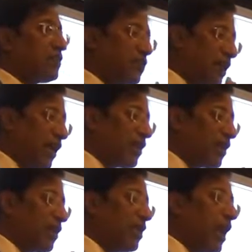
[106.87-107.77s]
So that
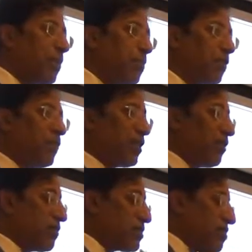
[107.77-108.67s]
ambiguity
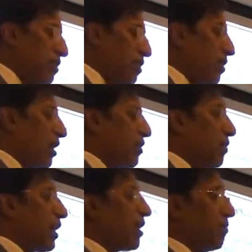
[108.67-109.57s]
is still trying to
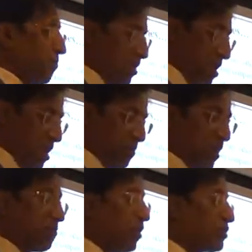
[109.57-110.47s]
take up, but I
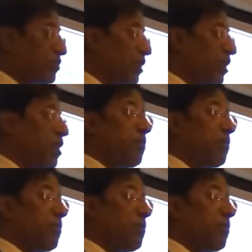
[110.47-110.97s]
am not sure.